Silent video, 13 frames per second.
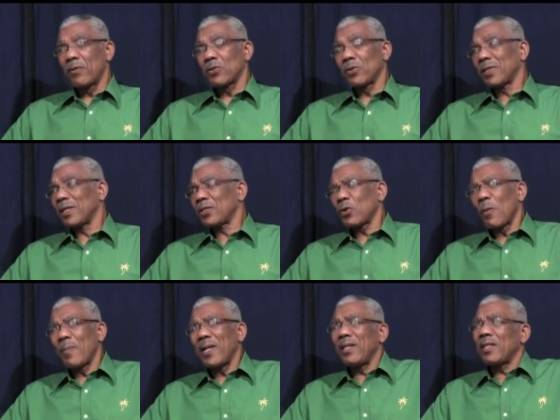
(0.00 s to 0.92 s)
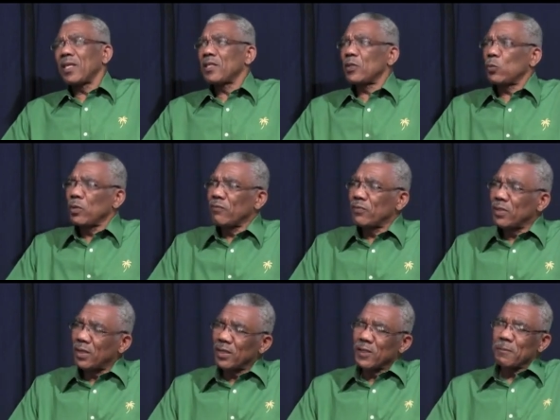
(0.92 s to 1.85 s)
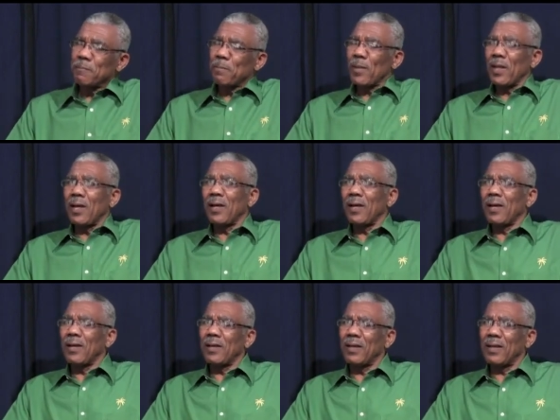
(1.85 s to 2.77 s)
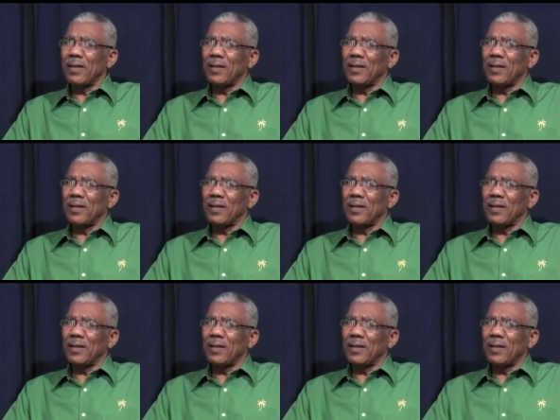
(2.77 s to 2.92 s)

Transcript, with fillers: So there's so many things we've done uh,